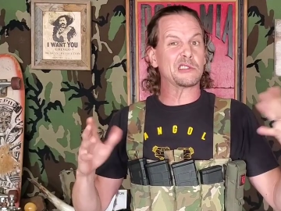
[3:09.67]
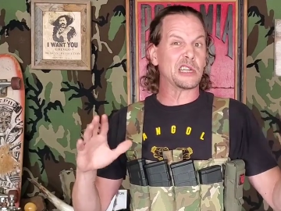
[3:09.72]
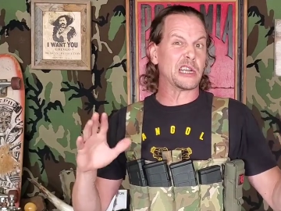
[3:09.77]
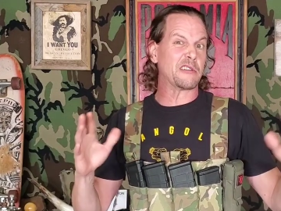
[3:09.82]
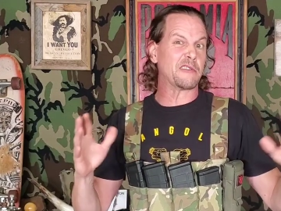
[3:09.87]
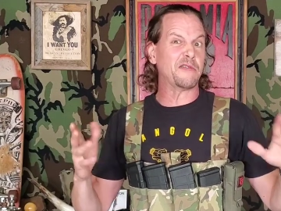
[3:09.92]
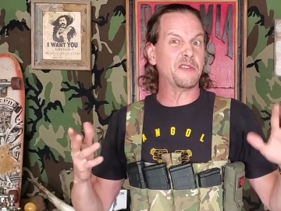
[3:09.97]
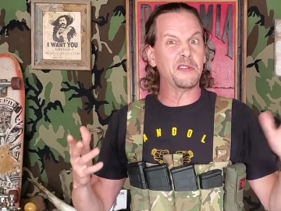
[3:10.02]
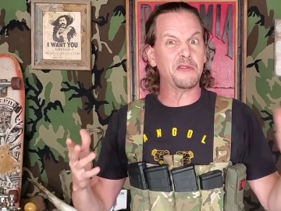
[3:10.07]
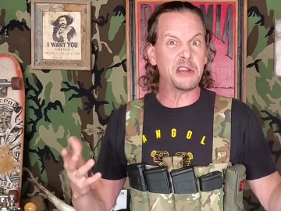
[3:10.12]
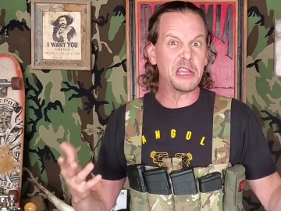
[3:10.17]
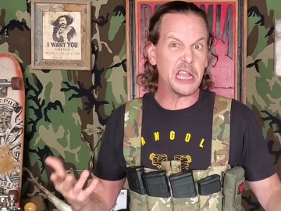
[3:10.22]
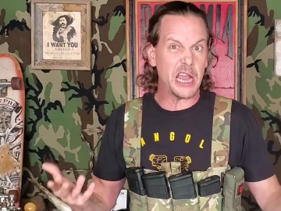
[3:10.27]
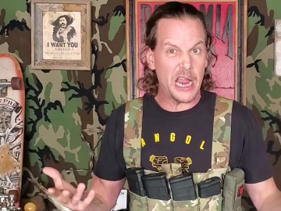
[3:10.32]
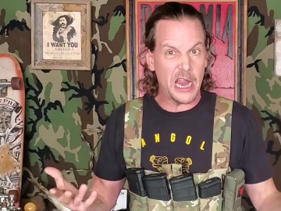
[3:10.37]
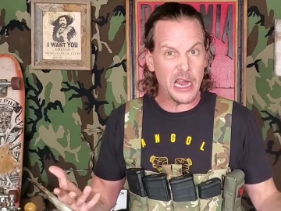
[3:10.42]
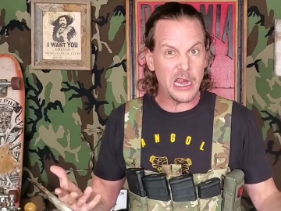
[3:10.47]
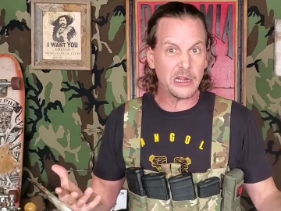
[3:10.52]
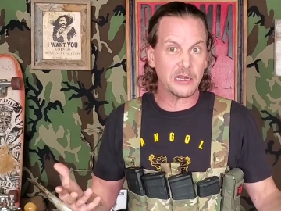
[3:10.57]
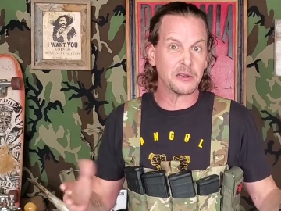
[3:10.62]
like
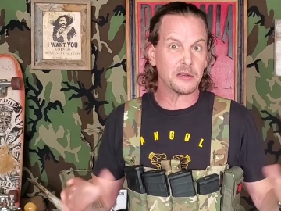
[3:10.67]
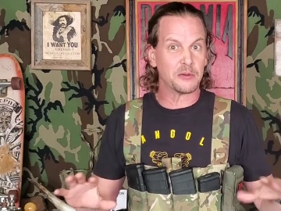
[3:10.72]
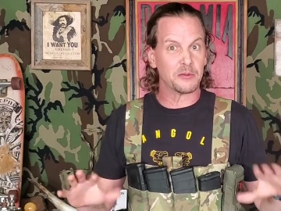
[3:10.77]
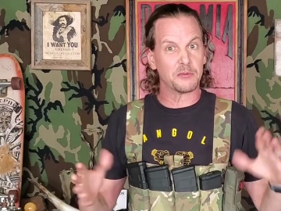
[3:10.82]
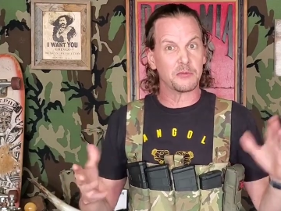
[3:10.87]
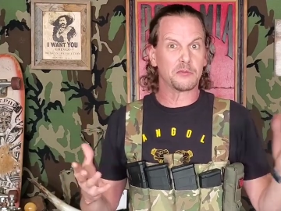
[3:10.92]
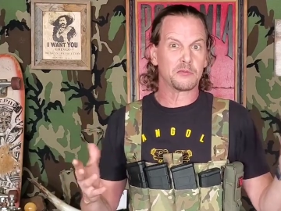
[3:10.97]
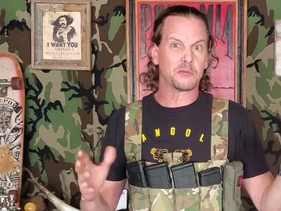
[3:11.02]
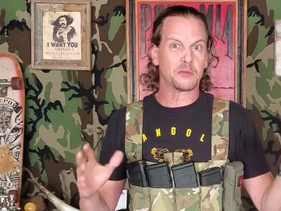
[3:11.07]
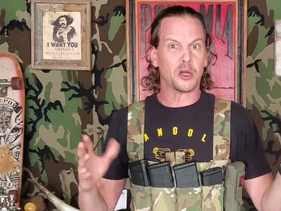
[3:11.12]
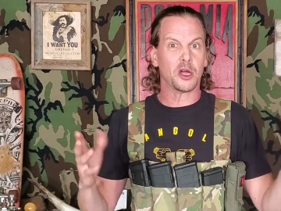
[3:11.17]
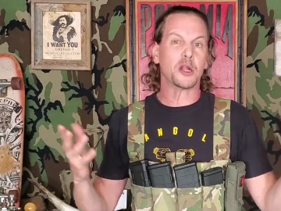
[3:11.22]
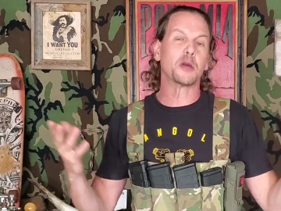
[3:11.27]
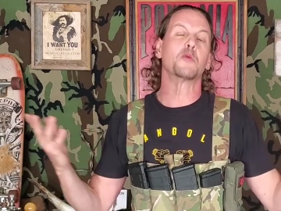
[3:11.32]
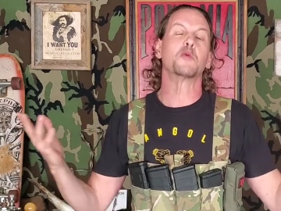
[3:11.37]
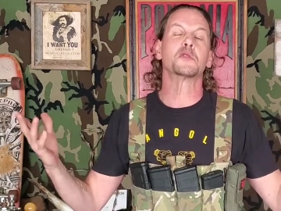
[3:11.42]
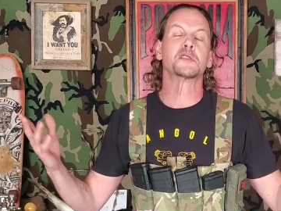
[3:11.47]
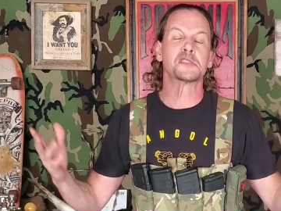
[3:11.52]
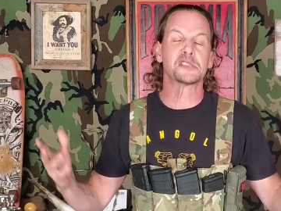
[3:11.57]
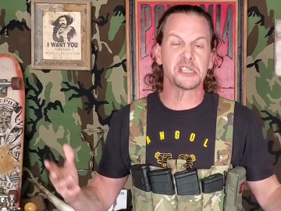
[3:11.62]
58, call
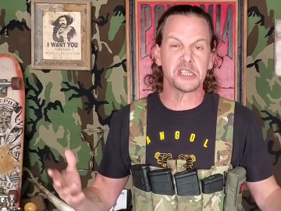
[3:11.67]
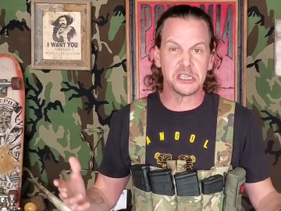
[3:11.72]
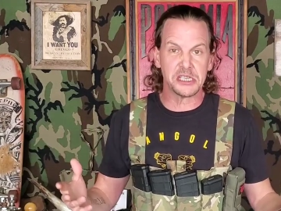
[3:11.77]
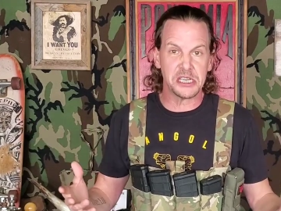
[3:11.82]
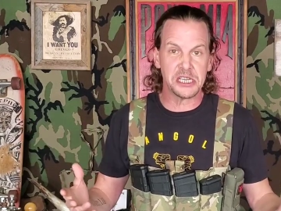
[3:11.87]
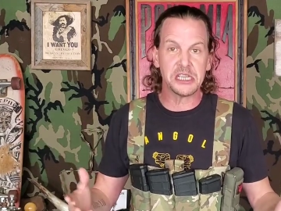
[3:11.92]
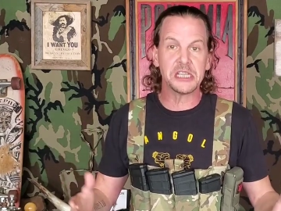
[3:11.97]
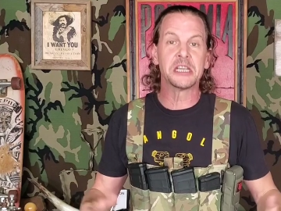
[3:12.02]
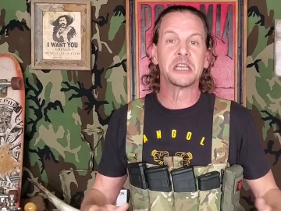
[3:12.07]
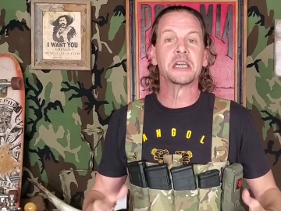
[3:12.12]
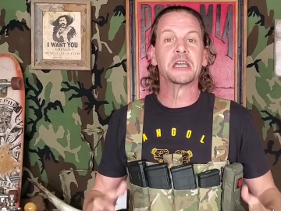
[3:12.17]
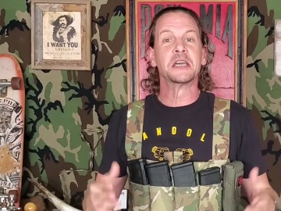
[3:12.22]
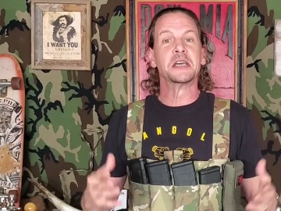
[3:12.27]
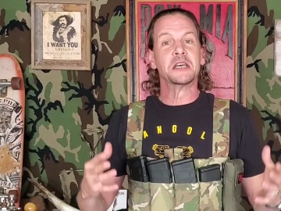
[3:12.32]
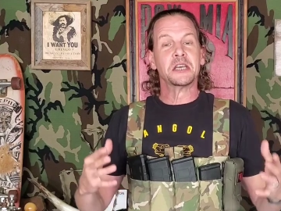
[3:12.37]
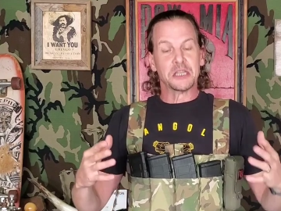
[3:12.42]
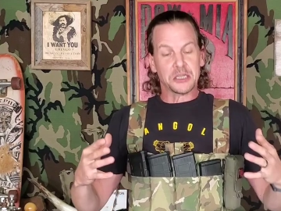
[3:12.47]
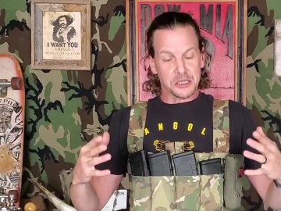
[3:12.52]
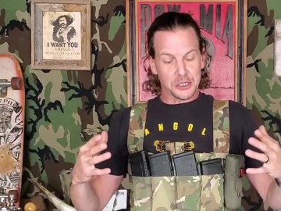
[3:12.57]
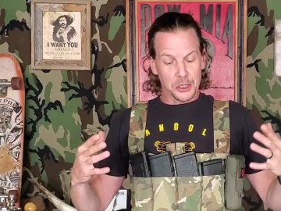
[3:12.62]
it 160.
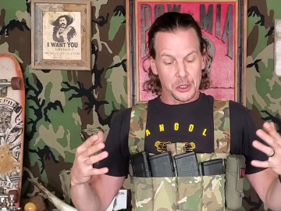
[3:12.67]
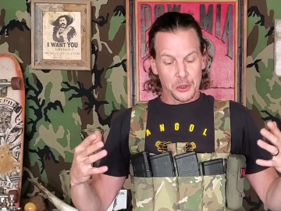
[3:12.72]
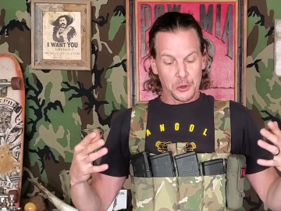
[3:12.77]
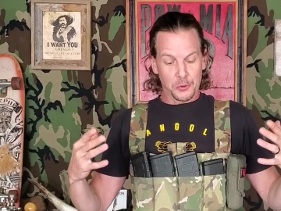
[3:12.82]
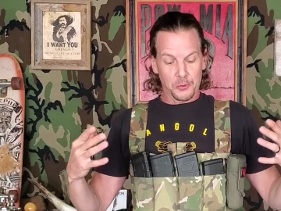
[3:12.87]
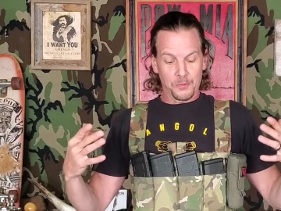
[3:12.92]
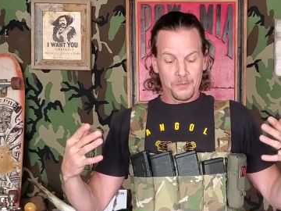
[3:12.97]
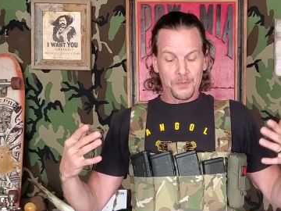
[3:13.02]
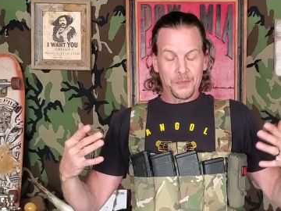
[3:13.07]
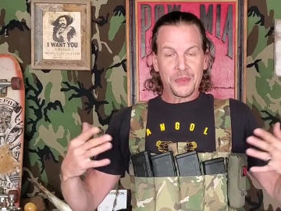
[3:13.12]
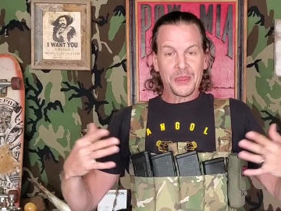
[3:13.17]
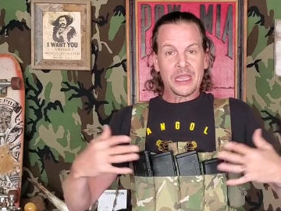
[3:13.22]
So